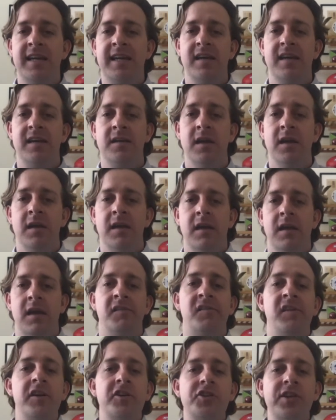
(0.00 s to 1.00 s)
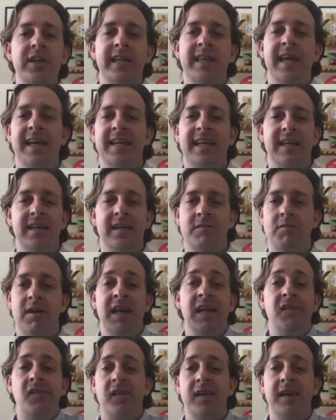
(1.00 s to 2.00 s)
And essentially they can
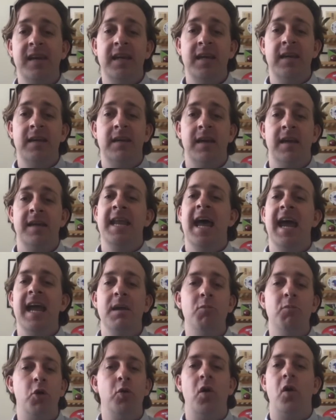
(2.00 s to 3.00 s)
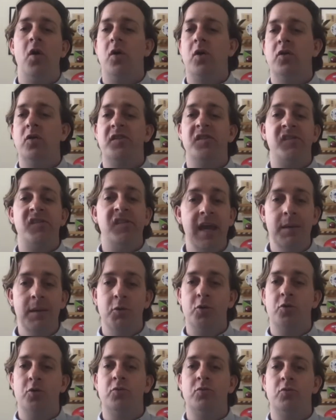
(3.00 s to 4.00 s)
easily enable or
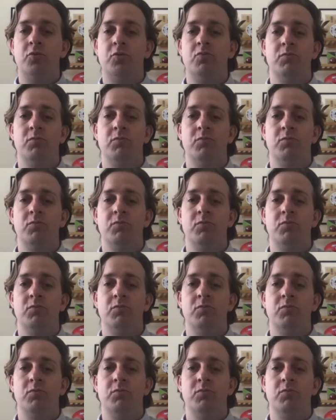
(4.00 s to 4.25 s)
disable